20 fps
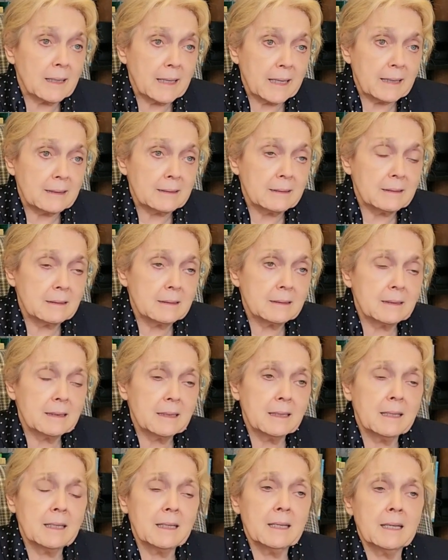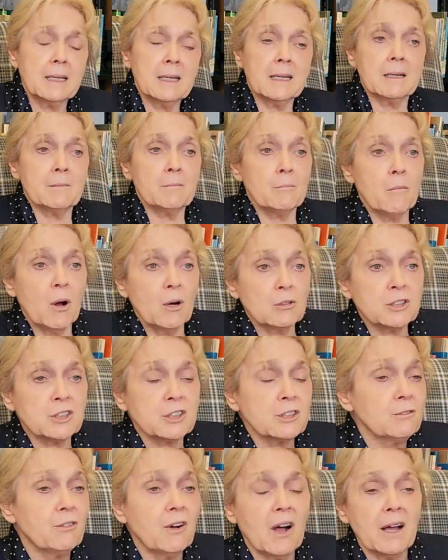again. Most
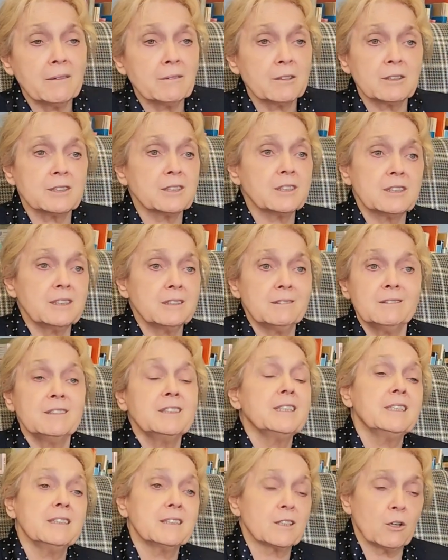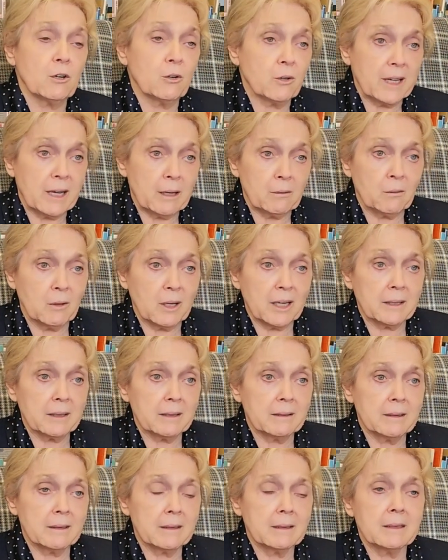survivors didn't go that way.
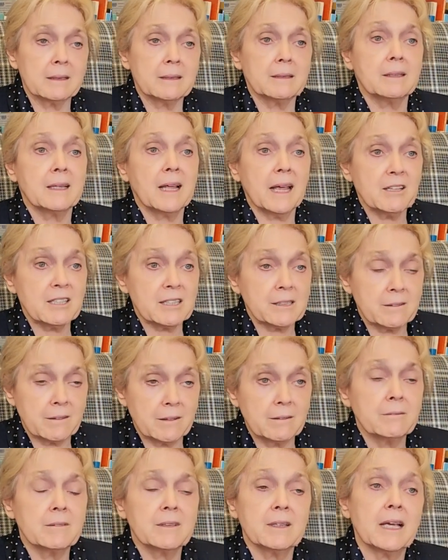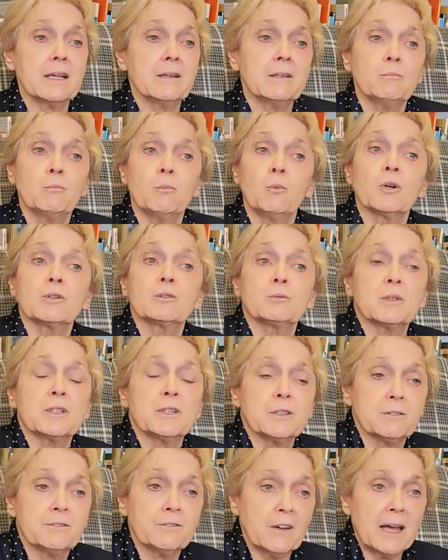They worked
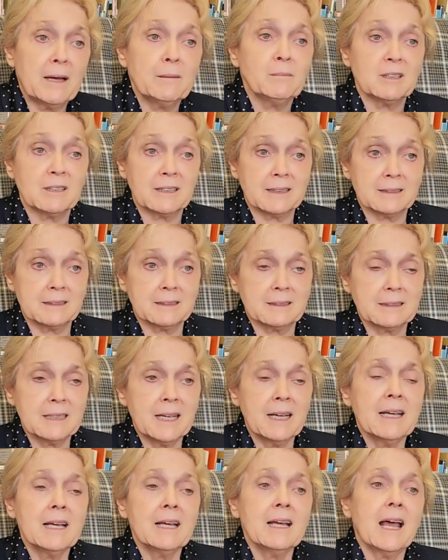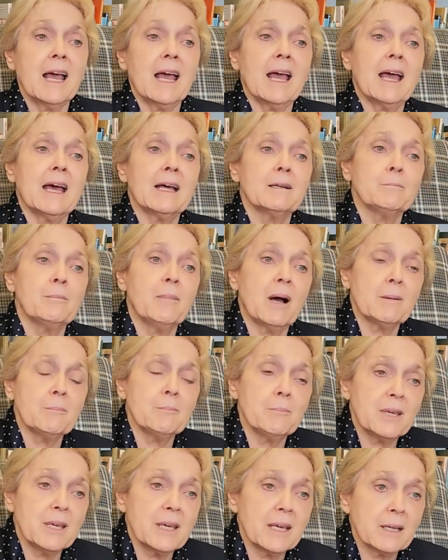with their families, and by
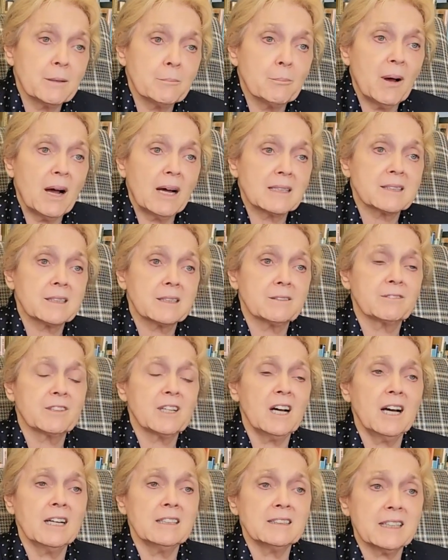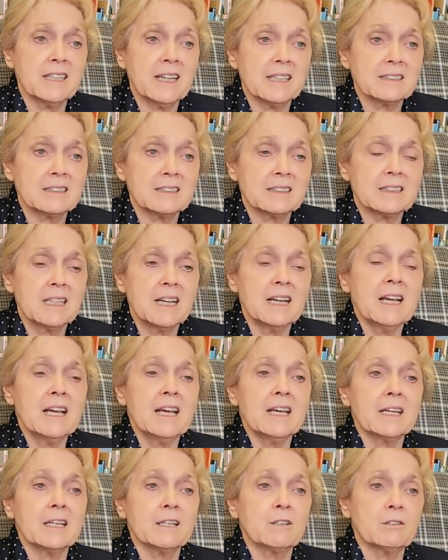being in positive contexts,
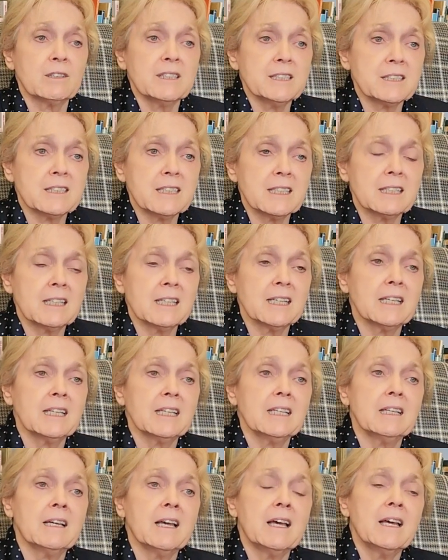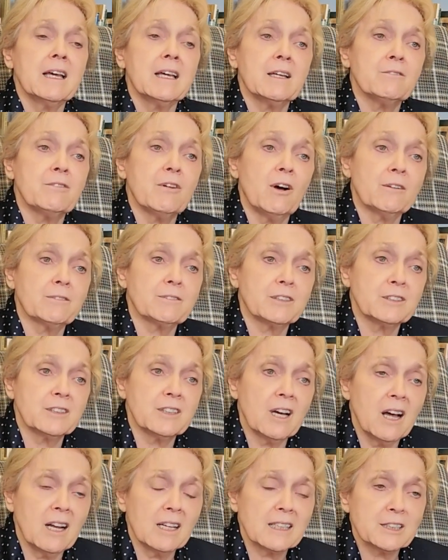increasingly involved in
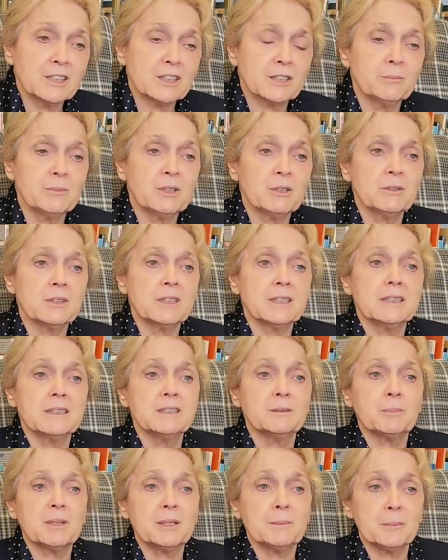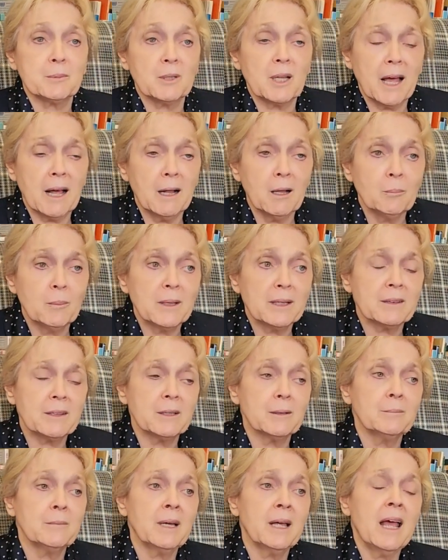knowledge communities, people helping
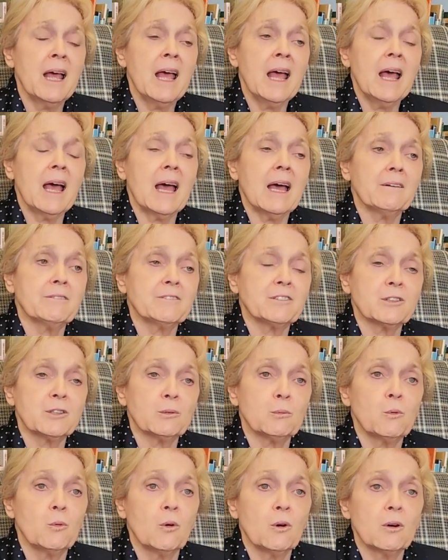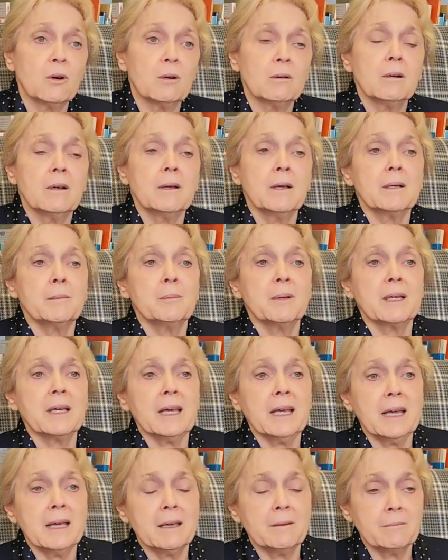them after the war, it
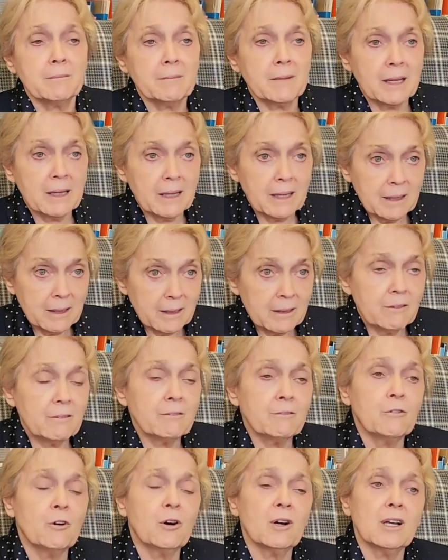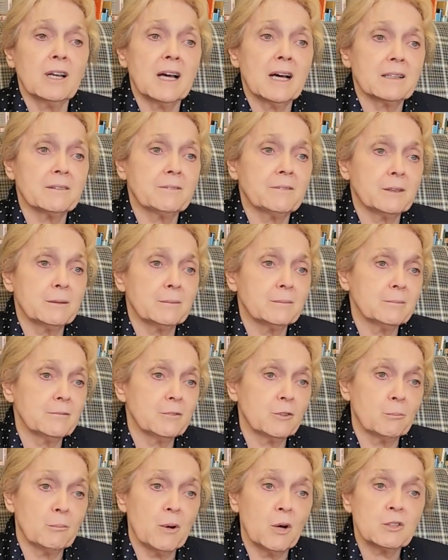became for a lot of them,
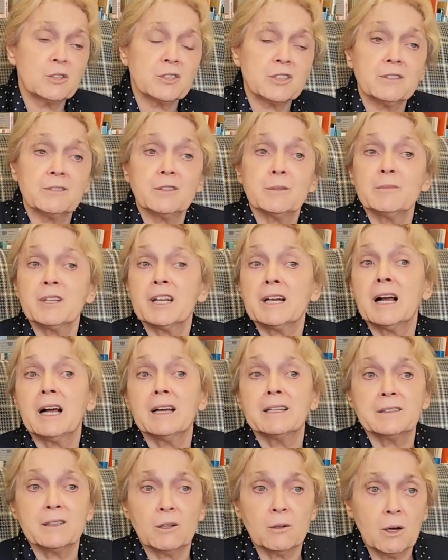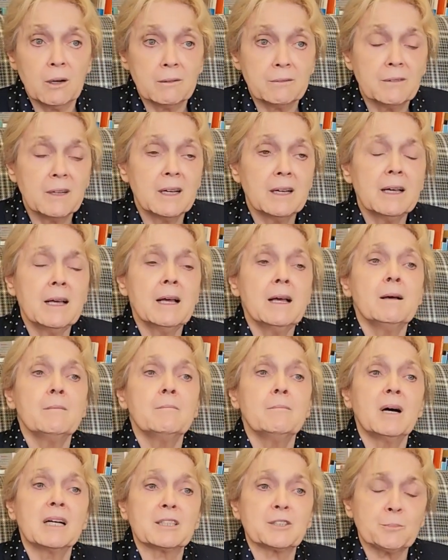for most of them that I know of,
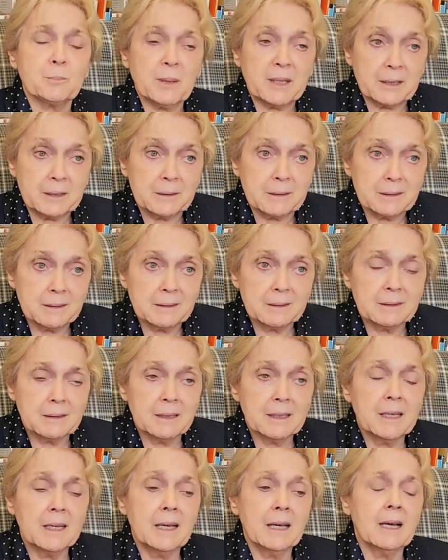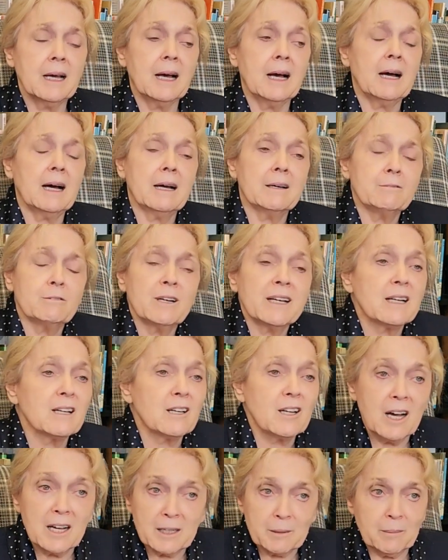much better. I've read a
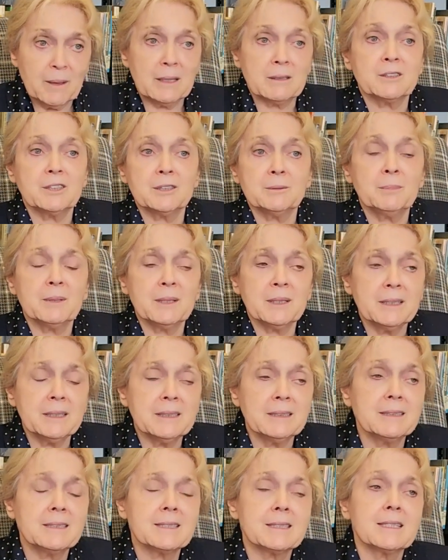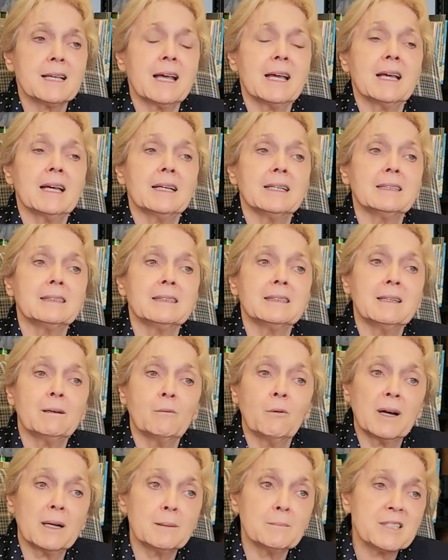lot about DPs, and
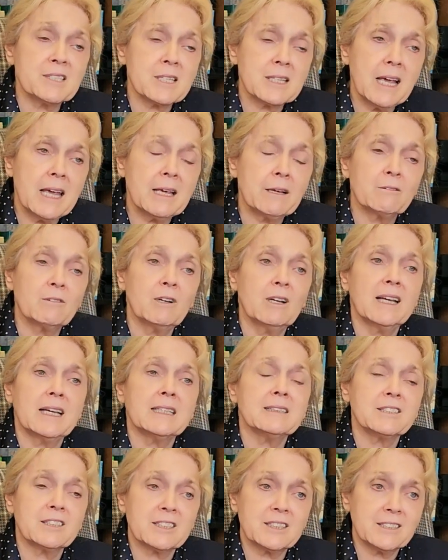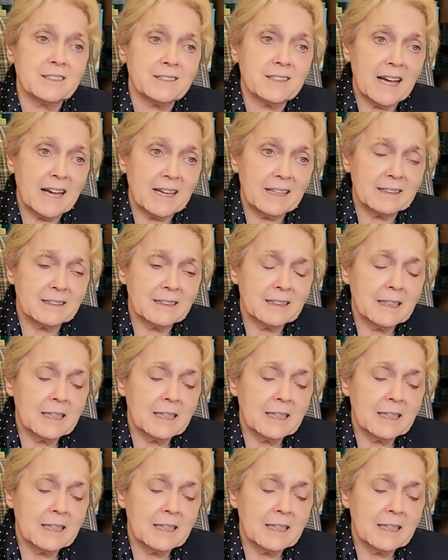what I'm saying relates to that.